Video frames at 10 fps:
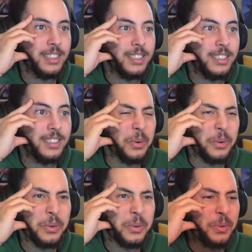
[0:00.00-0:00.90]

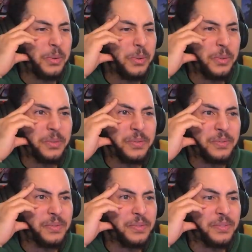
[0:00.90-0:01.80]

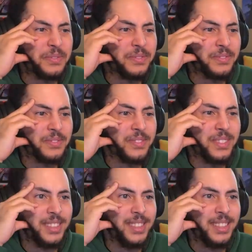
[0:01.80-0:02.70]

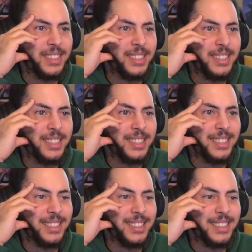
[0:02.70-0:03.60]

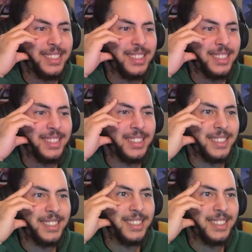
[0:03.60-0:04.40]
(silence)